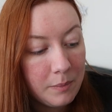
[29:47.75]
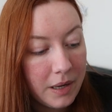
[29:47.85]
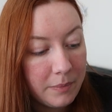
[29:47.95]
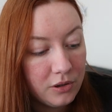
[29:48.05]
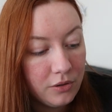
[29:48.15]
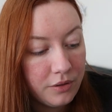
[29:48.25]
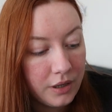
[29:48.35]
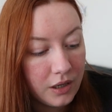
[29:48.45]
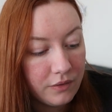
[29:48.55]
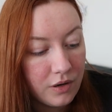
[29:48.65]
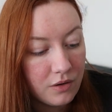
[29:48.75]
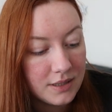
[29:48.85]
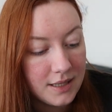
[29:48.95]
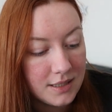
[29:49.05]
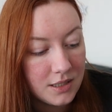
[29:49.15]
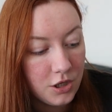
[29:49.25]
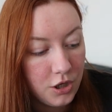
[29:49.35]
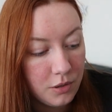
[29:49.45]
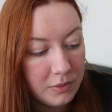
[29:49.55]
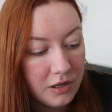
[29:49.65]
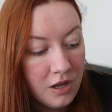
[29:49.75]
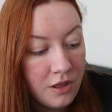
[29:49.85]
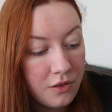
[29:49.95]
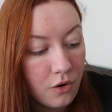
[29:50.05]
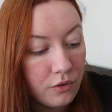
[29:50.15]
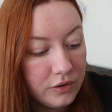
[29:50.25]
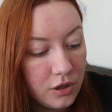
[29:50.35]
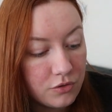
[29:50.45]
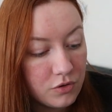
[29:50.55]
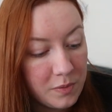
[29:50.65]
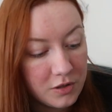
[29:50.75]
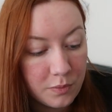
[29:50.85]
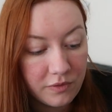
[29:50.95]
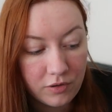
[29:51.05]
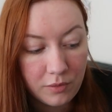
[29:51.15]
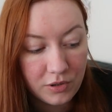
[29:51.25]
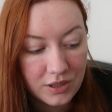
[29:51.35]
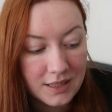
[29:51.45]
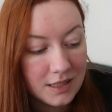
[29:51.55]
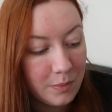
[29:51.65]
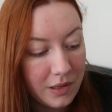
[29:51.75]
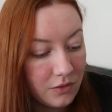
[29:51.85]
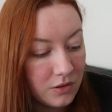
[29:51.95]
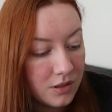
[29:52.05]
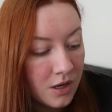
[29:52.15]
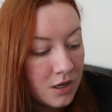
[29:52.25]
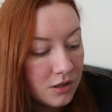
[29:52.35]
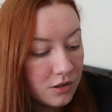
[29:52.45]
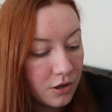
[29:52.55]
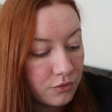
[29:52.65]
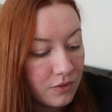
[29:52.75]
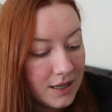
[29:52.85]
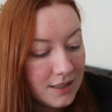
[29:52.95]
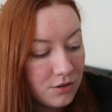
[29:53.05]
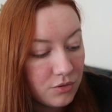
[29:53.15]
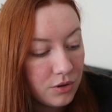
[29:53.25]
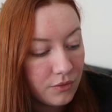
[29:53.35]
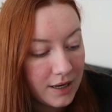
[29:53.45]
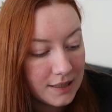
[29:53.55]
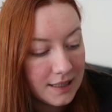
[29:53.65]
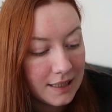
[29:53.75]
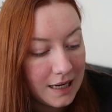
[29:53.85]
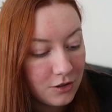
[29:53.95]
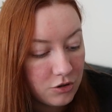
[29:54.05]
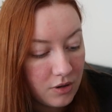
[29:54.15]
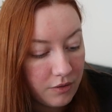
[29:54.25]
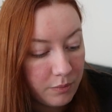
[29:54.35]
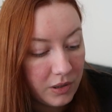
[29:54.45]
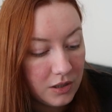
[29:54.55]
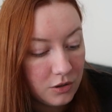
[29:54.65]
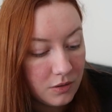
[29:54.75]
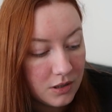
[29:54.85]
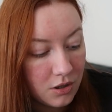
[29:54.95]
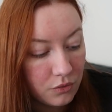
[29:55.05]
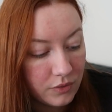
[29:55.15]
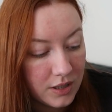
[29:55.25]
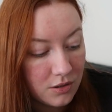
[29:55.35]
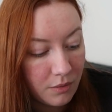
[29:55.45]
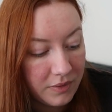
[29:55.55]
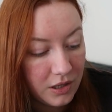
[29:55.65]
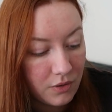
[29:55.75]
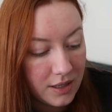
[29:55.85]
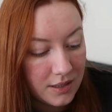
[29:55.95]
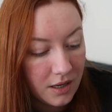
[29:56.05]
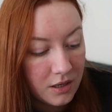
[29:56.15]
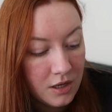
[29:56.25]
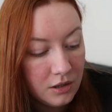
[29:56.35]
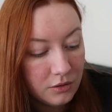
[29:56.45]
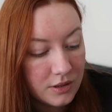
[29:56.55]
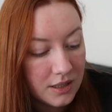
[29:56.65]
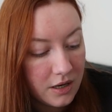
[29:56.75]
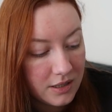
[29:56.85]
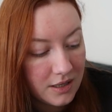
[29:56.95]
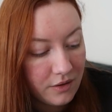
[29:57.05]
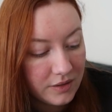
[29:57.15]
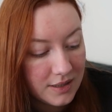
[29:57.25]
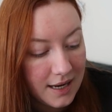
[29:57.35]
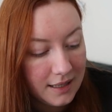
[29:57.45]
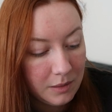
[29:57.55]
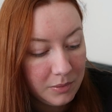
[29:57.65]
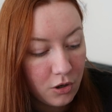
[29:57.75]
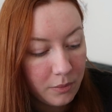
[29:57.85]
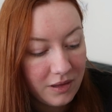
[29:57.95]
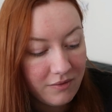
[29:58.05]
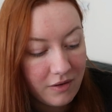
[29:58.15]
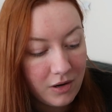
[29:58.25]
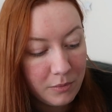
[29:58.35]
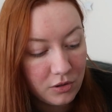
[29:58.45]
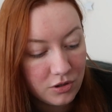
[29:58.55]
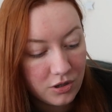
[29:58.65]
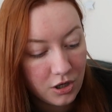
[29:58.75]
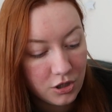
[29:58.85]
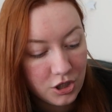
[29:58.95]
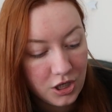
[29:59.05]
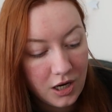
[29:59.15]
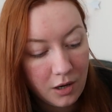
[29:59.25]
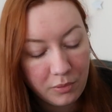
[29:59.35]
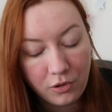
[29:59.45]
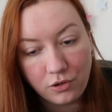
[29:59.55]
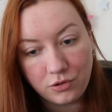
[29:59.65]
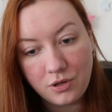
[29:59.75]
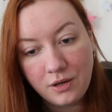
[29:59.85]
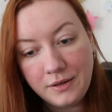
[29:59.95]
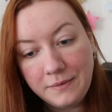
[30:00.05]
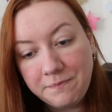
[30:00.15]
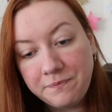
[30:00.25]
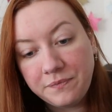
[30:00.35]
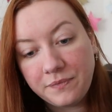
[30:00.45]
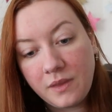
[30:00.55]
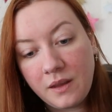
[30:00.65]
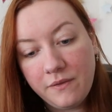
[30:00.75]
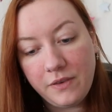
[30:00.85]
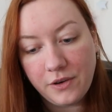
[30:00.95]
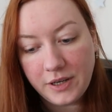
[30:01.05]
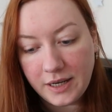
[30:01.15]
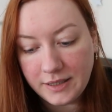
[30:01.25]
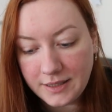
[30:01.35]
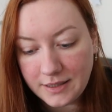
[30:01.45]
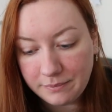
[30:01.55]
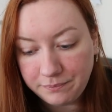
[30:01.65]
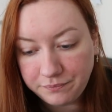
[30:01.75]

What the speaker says: the people who think of her as less than human, the overlords responsible for her mother's disappearance. Sloane rises through the ranks and gains strength, but in doing so risks something greater, losing herself entirely and becoming the very monster she abhors." Very nice.